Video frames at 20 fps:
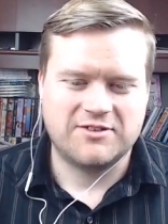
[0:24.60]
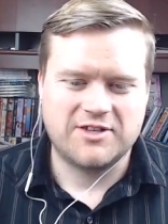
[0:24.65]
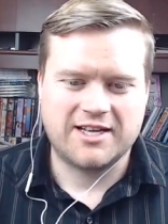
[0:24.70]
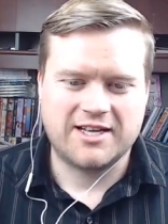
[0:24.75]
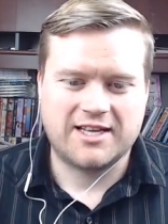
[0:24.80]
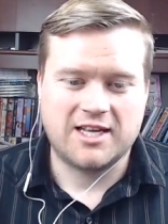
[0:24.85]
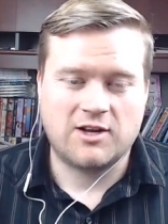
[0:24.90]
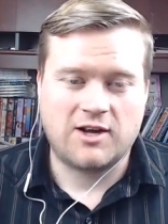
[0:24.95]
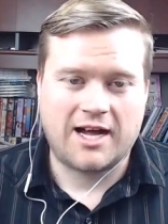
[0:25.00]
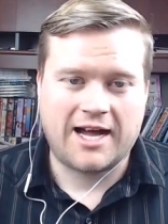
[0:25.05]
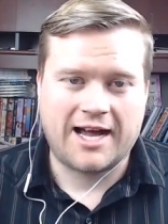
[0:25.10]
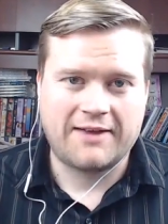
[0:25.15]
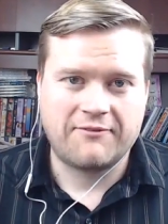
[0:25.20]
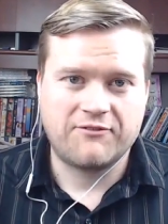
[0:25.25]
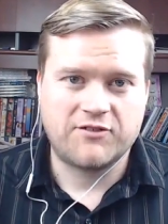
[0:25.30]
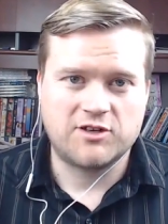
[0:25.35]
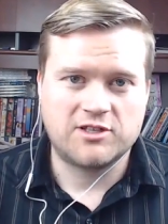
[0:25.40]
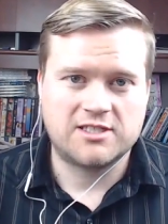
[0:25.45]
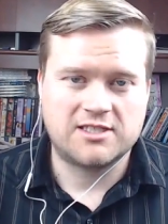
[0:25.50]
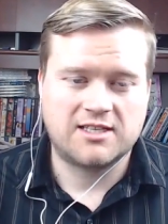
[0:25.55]
Nick, you know, I
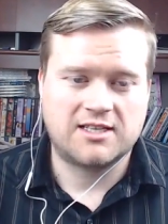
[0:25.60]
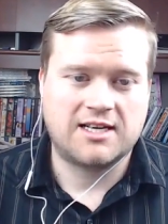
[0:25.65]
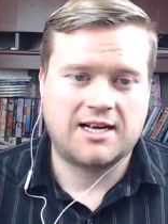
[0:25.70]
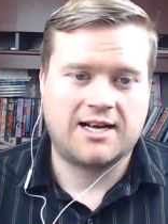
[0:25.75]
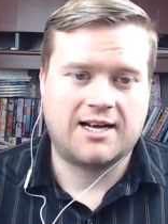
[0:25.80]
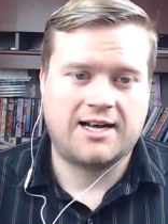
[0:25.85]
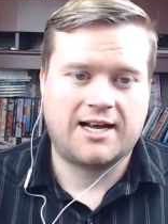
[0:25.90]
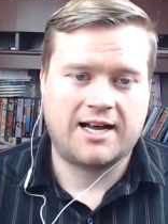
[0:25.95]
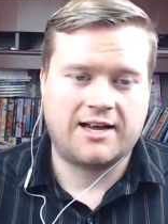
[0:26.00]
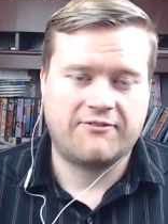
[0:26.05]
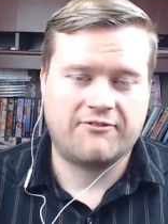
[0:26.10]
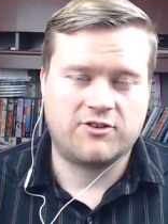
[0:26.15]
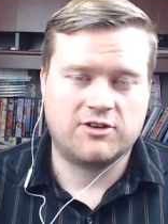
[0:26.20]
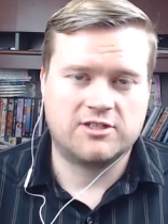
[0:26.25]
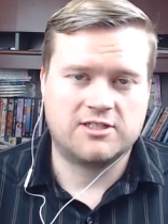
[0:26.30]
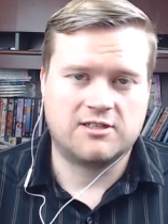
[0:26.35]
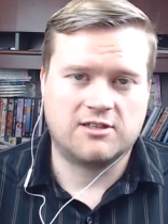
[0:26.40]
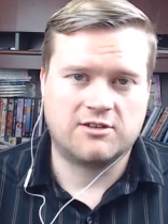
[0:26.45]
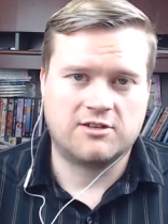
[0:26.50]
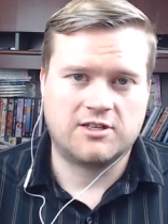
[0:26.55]
first got, I
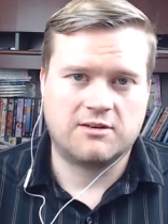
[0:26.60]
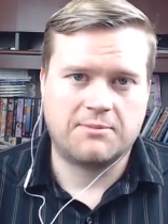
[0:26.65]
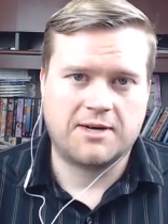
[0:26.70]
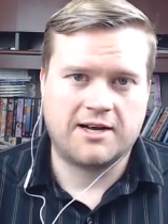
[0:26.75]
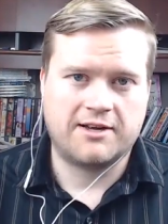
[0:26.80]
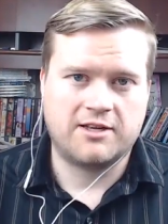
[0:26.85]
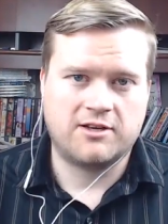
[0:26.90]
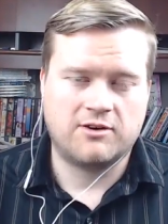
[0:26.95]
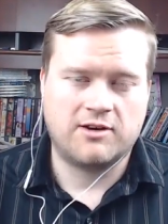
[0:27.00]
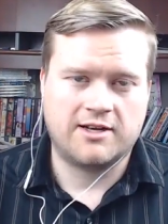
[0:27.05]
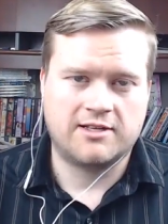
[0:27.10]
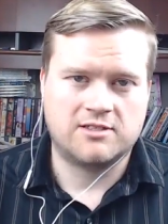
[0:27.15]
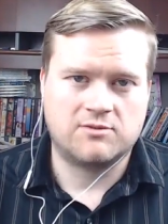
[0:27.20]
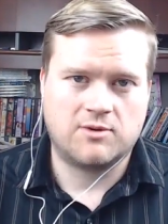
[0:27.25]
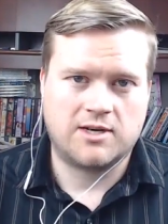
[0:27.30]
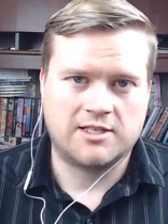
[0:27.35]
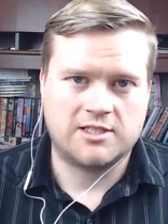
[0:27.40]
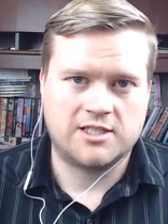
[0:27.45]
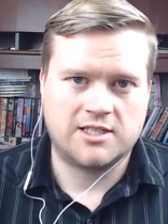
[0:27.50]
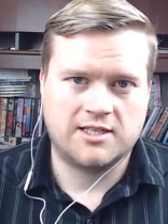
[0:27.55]
first learned about you. I was
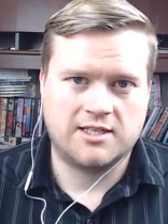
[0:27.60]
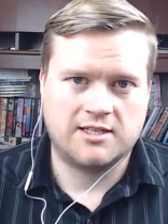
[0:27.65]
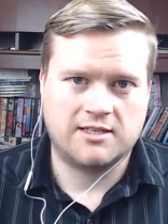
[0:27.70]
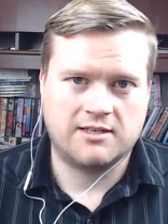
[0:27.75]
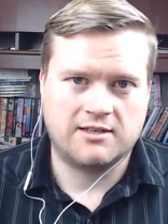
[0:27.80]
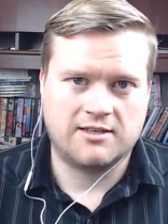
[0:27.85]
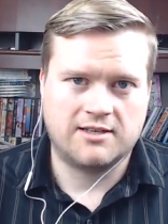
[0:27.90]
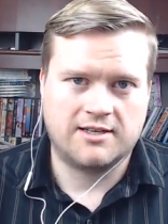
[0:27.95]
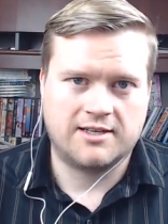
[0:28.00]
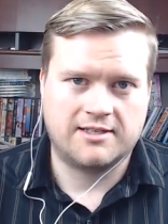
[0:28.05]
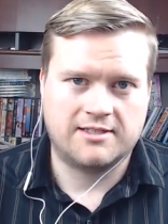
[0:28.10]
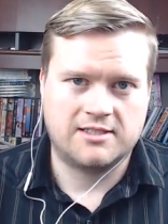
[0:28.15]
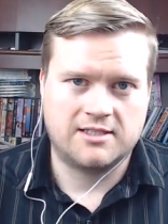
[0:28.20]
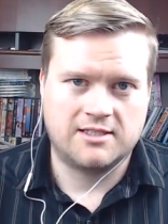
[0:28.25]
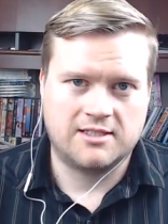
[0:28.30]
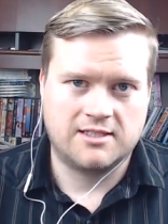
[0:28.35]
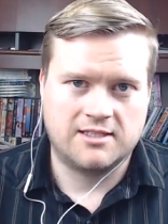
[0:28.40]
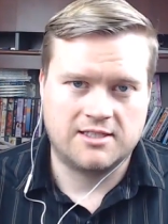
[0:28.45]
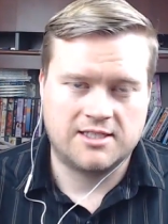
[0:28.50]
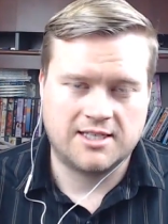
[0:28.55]
watching uh,
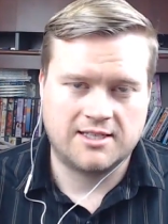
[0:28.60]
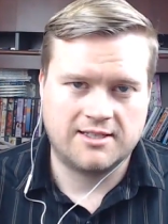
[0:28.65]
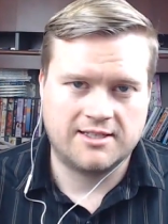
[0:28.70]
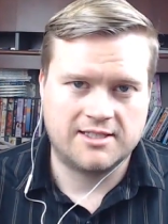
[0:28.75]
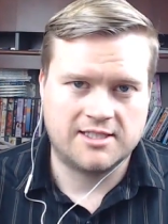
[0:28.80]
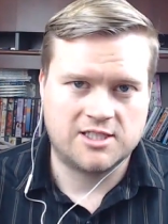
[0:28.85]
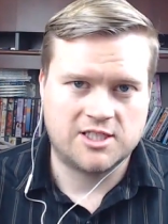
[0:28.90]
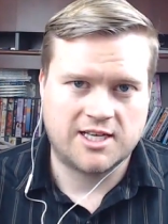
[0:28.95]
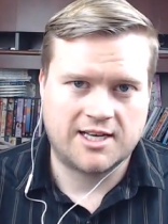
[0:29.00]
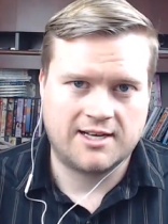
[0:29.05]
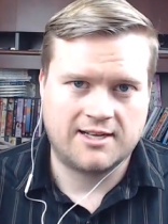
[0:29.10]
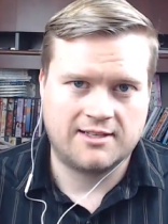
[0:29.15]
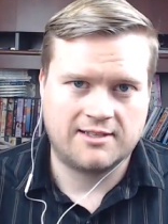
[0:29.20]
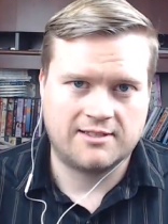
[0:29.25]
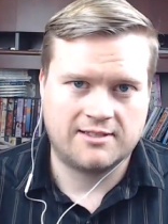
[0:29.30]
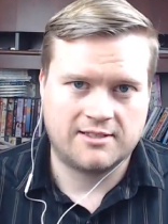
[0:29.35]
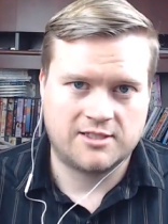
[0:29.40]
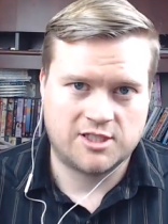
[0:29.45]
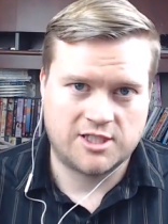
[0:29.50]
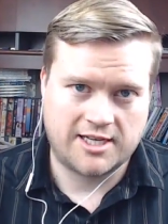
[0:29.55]
Dylan's
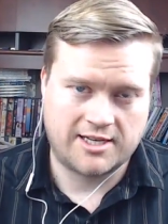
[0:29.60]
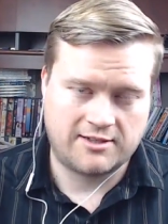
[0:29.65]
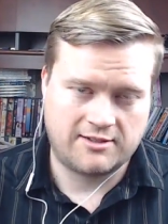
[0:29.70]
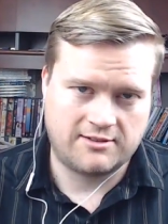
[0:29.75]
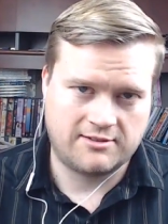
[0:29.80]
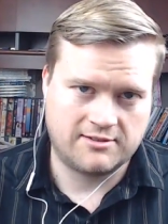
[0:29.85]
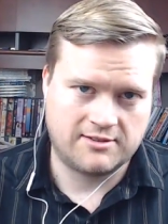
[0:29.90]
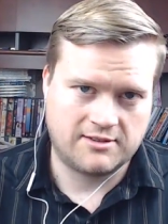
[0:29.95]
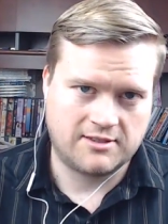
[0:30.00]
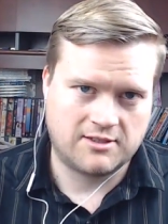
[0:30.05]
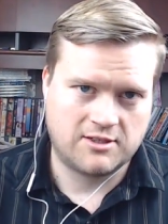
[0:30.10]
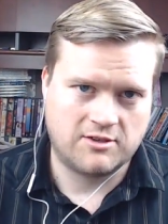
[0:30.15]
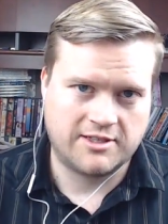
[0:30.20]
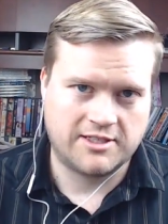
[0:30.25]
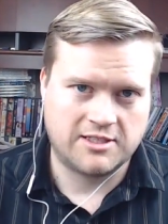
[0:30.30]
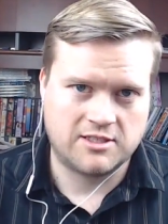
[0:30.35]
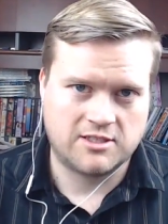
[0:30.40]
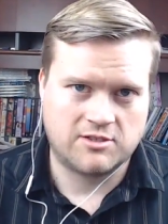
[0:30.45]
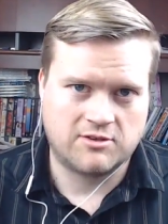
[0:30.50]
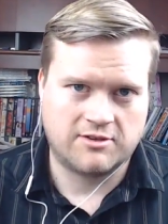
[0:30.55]
challenge, channel,
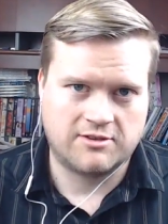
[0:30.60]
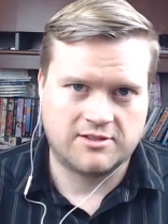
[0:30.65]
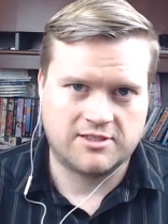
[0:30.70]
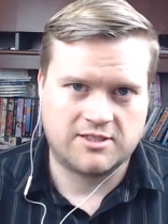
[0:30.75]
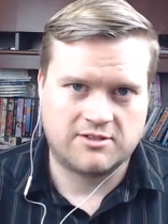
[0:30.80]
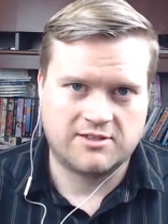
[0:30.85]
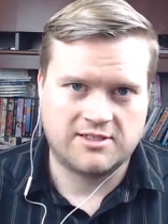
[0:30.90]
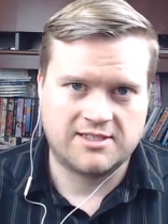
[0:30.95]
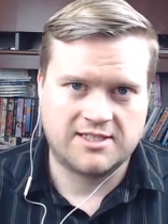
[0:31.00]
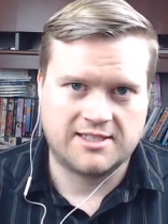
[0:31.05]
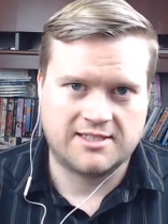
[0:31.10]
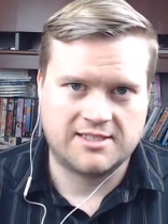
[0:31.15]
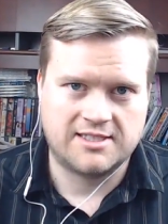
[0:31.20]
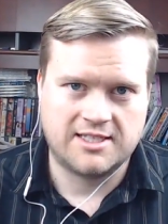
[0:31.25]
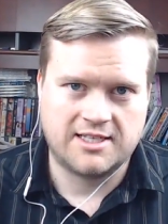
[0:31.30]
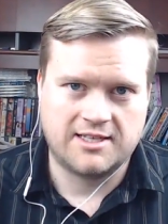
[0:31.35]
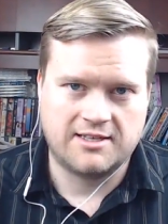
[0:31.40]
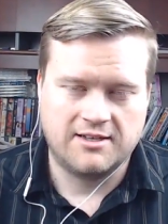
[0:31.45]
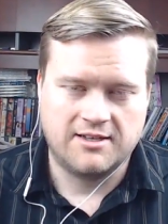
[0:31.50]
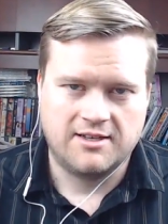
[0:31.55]
Coding Tutorials
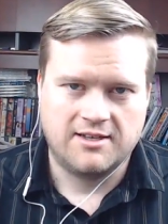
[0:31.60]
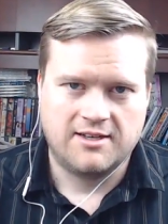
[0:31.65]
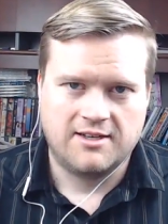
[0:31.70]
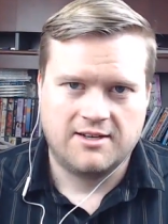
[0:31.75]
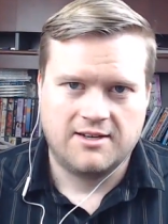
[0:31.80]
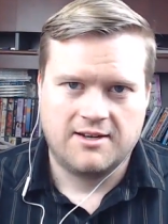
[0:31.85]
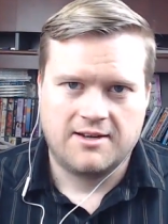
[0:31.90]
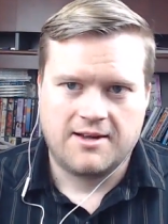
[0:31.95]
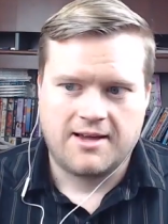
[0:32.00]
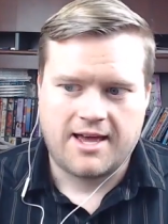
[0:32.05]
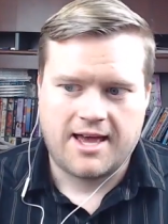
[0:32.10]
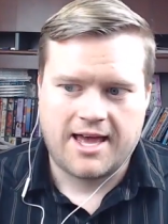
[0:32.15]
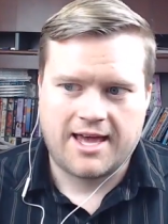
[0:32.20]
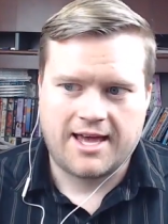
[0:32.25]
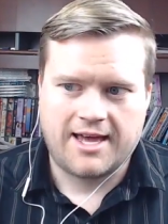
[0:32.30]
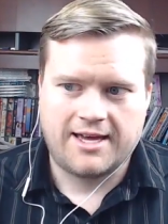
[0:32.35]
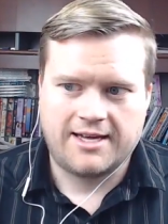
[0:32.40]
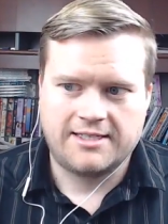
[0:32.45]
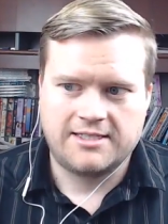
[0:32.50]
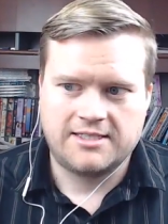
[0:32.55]
360.
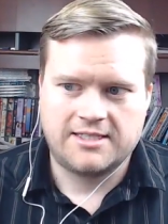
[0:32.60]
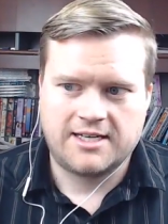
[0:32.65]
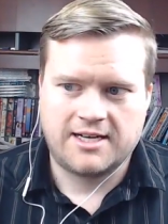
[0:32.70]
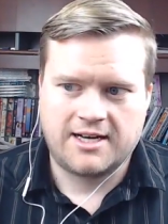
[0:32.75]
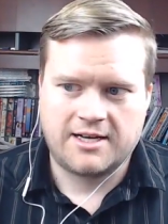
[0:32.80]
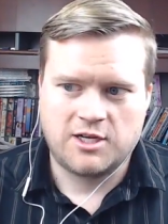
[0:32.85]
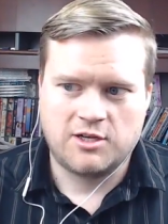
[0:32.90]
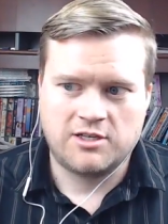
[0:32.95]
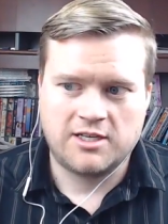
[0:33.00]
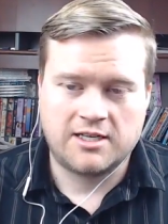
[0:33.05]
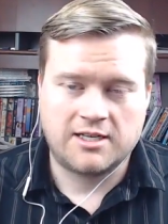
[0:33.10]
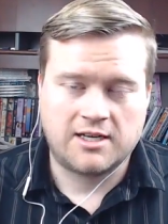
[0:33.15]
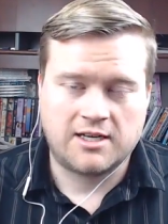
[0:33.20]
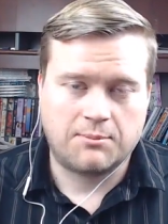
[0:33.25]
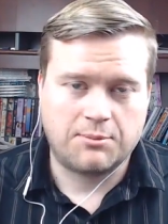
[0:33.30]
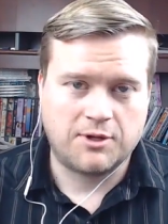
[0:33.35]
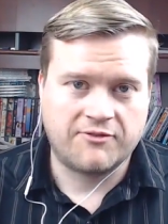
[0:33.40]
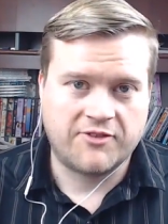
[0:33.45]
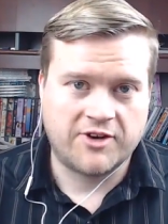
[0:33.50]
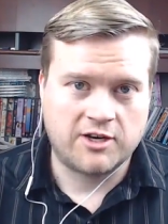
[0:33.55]
And uh, you did a
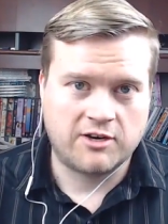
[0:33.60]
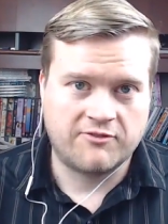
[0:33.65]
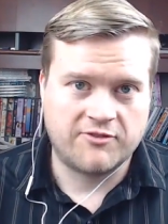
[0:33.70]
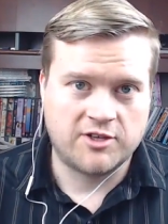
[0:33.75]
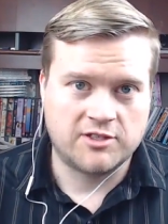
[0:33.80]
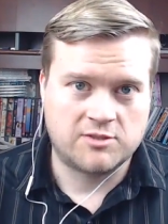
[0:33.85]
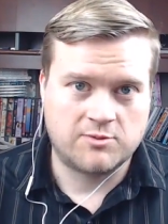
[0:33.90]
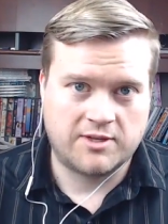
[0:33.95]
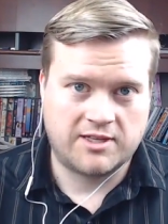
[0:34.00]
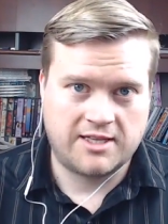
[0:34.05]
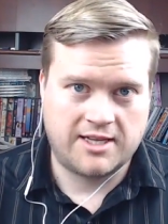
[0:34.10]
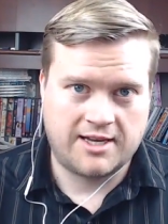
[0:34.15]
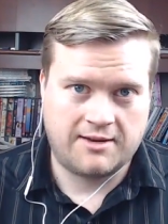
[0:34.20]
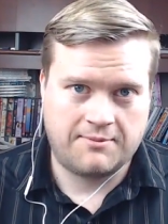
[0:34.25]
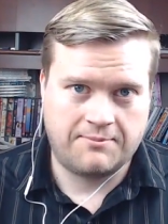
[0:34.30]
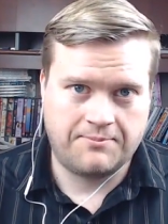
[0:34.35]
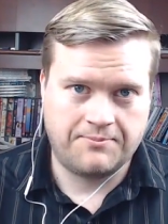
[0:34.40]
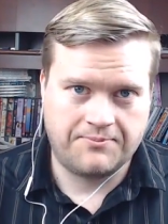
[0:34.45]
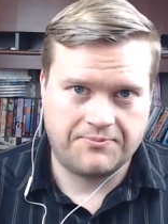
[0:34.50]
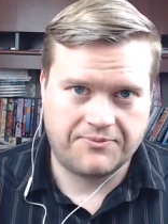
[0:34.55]
couple of interviews with
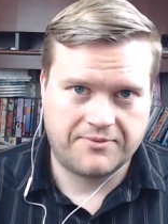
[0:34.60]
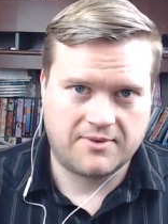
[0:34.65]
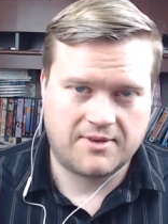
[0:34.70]
them.